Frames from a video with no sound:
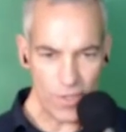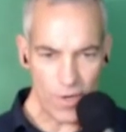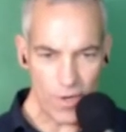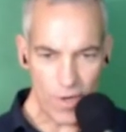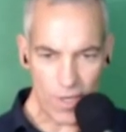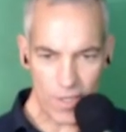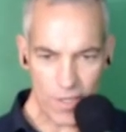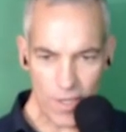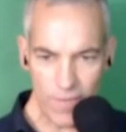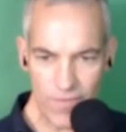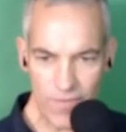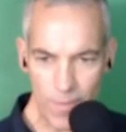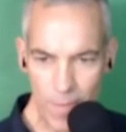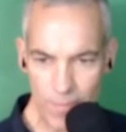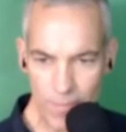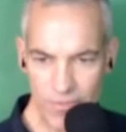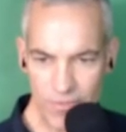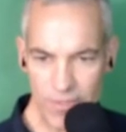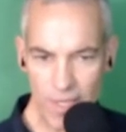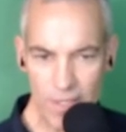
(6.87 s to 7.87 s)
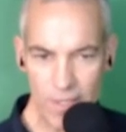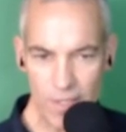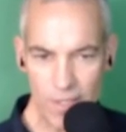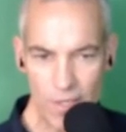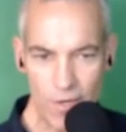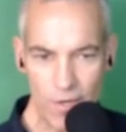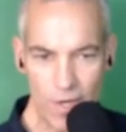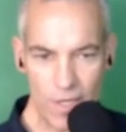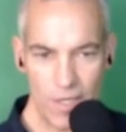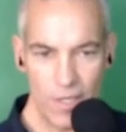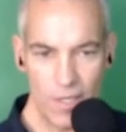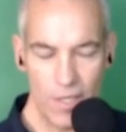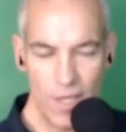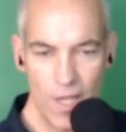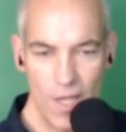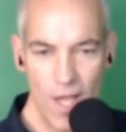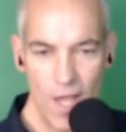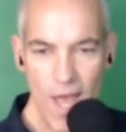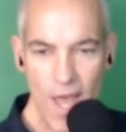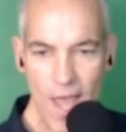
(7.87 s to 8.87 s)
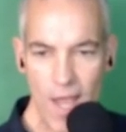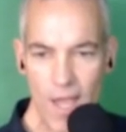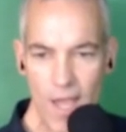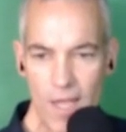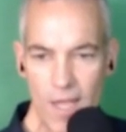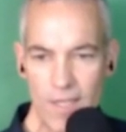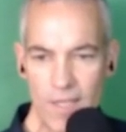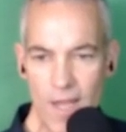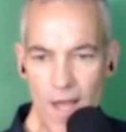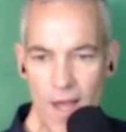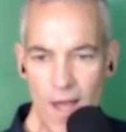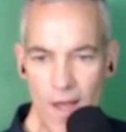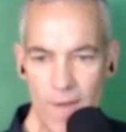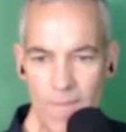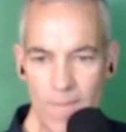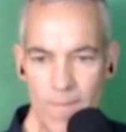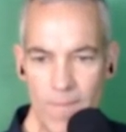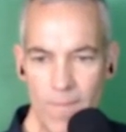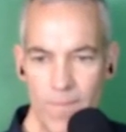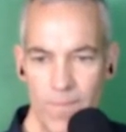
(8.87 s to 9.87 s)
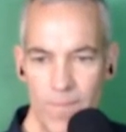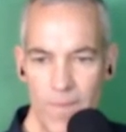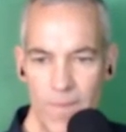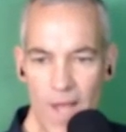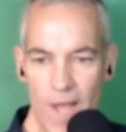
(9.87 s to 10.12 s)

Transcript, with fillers: New York. I'm from upstate New York. And um,